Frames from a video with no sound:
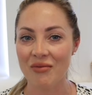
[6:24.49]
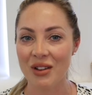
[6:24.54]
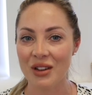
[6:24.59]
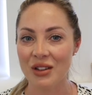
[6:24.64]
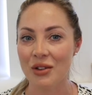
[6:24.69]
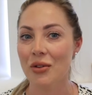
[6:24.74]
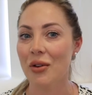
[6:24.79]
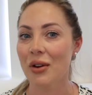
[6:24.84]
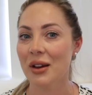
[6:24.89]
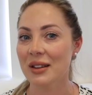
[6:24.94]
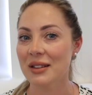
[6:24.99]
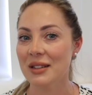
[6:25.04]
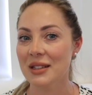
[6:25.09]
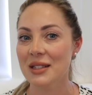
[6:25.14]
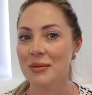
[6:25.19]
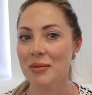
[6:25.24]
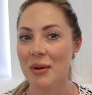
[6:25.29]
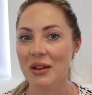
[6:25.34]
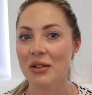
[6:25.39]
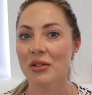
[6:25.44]
when you're going to
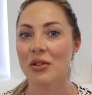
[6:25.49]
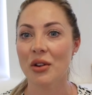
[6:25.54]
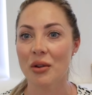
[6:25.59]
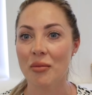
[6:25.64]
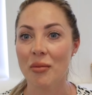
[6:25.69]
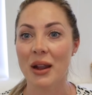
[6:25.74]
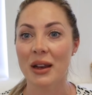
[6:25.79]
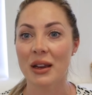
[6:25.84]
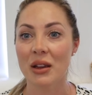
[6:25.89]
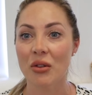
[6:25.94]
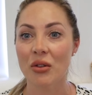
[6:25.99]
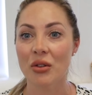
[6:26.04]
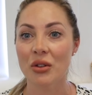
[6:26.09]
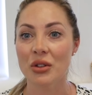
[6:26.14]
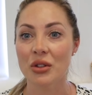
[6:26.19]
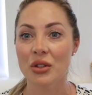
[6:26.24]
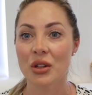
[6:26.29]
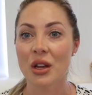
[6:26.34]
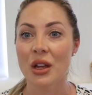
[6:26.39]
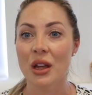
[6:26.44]
spend a lot of money
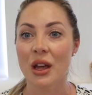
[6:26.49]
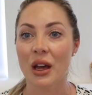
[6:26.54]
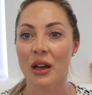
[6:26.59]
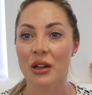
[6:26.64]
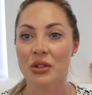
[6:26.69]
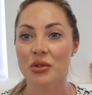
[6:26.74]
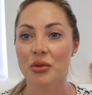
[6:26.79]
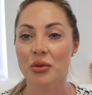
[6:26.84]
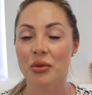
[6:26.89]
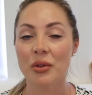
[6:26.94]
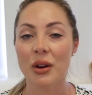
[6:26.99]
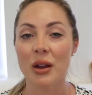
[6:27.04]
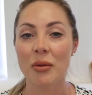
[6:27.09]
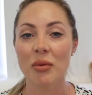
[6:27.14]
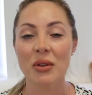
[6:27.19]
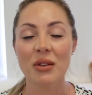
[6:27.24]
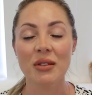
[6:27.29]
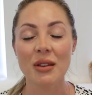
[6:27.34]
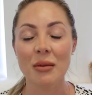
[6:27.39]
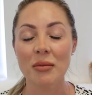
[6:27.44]
on jewelry,
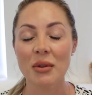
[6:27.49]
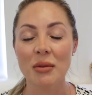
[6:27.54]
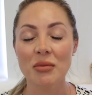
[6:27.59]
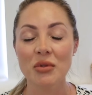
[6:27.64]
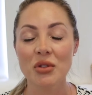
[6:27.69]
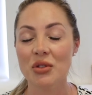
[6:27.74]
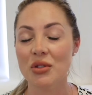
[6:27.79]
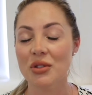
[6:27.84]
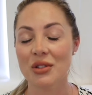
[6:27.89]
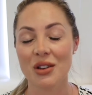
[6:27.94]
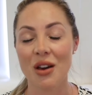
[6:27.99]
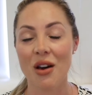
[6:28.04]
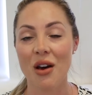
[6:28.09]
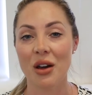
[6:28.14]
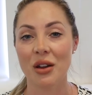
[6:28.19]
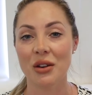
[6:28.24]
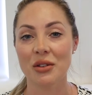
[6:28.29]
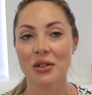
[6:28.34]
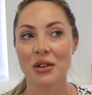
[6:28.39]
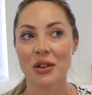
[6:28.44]
because sometimes you just
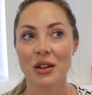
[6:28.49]
can't